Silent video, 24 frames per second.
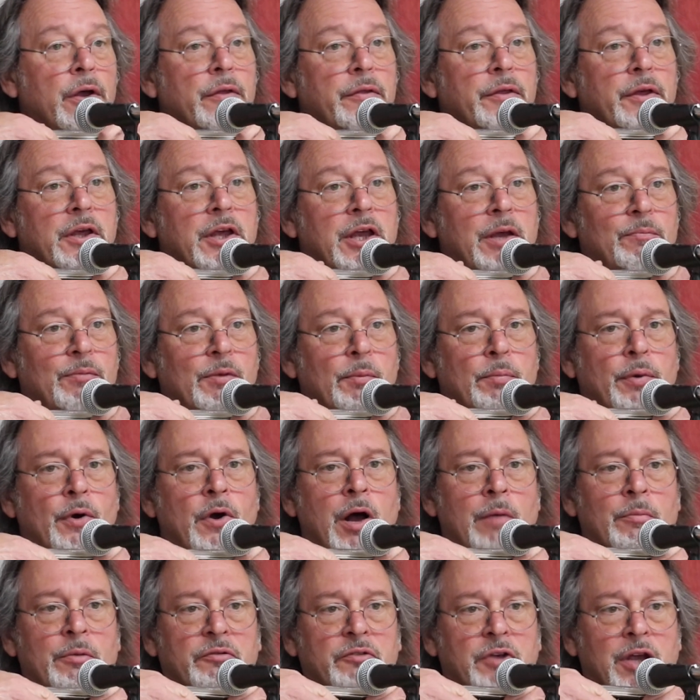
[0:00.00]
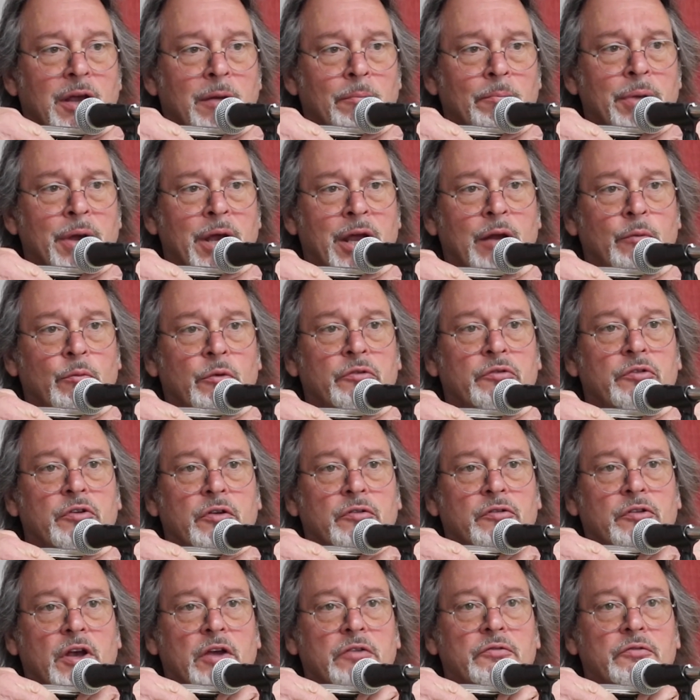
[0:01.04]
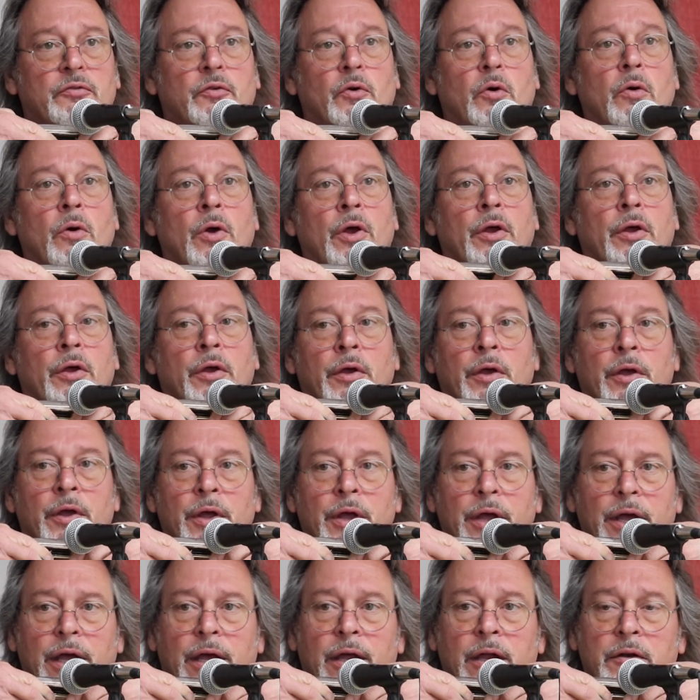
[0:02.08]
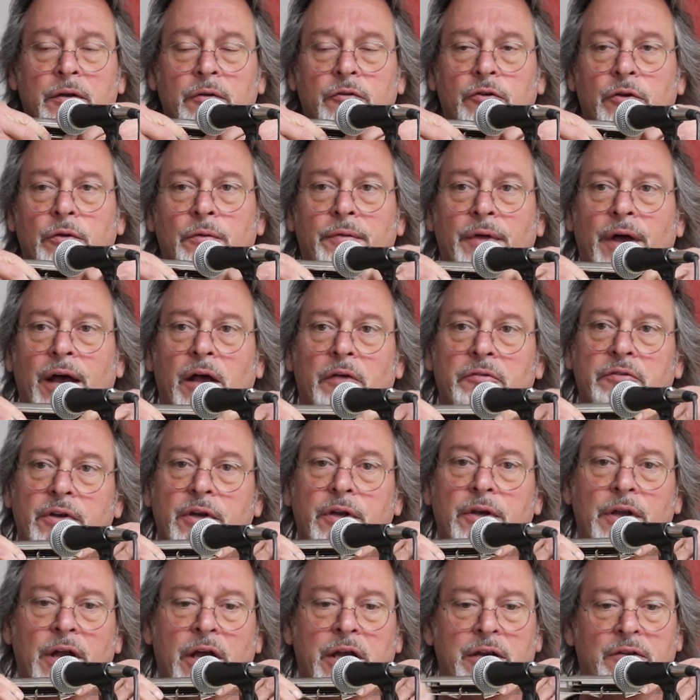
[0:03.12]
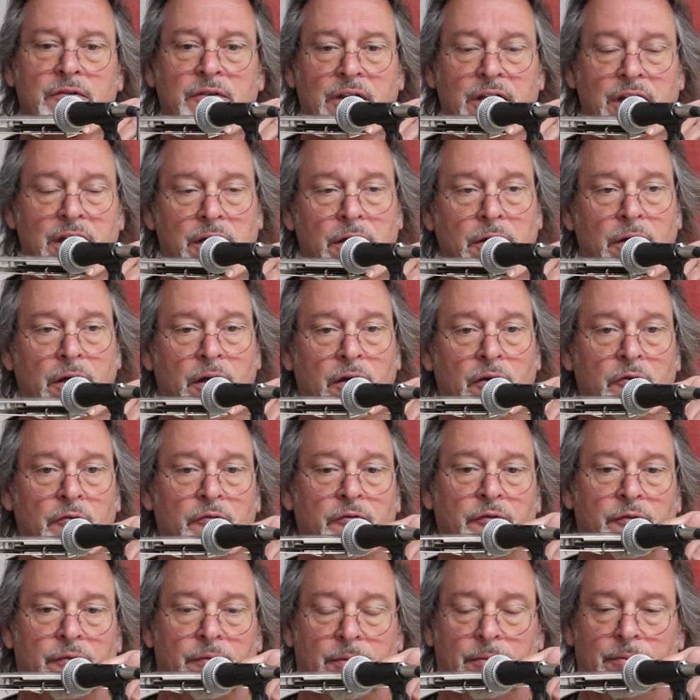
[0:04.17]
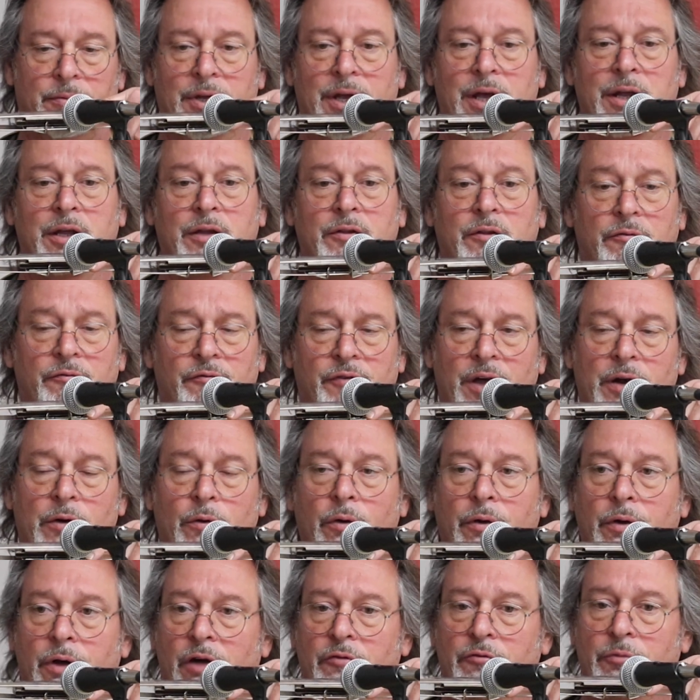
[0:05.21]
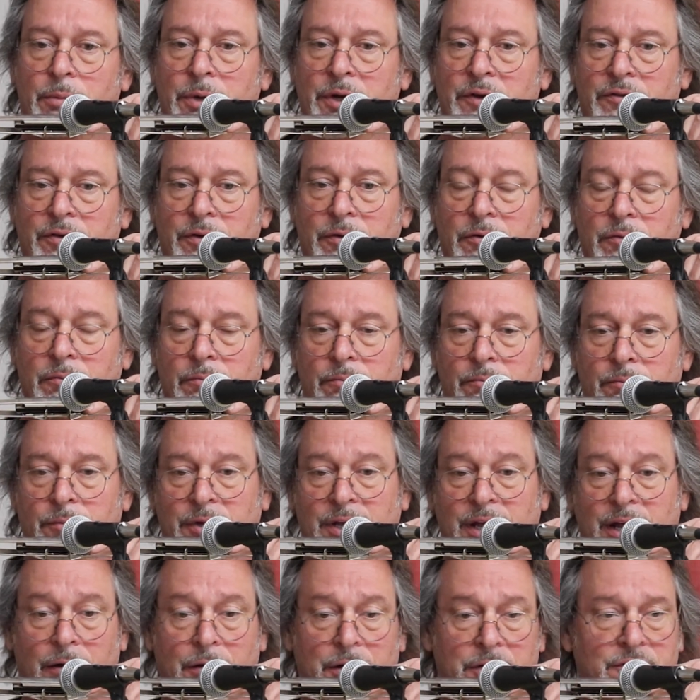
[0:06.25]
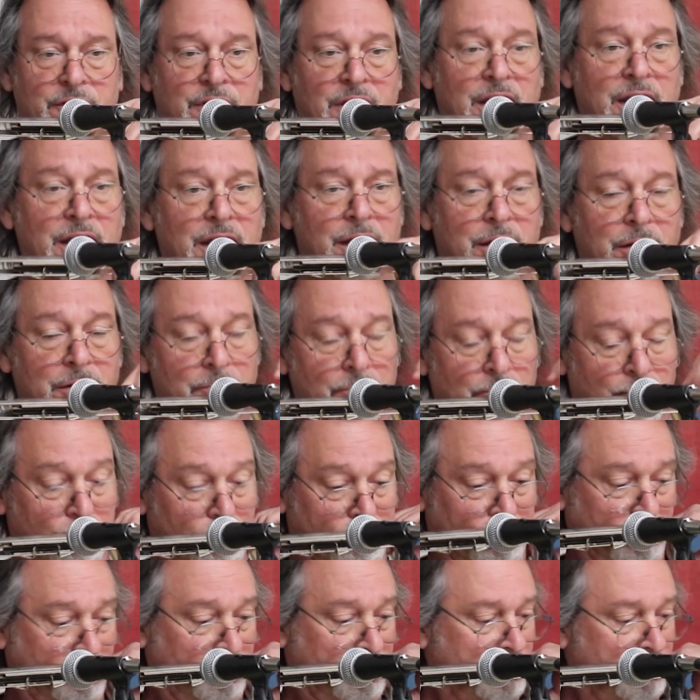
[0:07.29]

the Keep the Promise campaign was successful in 2019 of getting the federal government to guarantee and